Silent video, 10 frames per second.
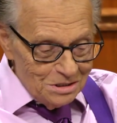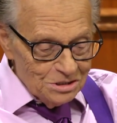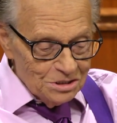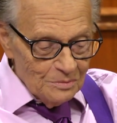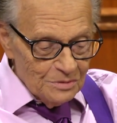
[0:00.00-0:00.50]

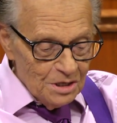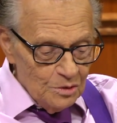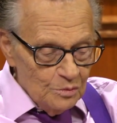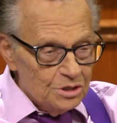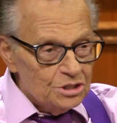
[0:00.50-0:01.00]
Something
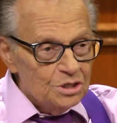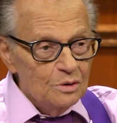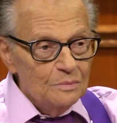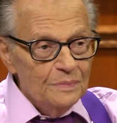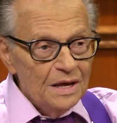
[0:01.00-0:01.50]
you wish you
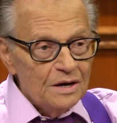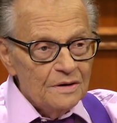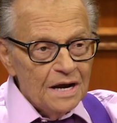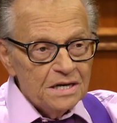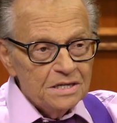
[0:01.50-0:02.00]
were
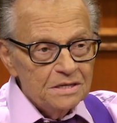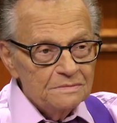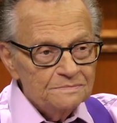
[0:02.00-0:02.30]
better at?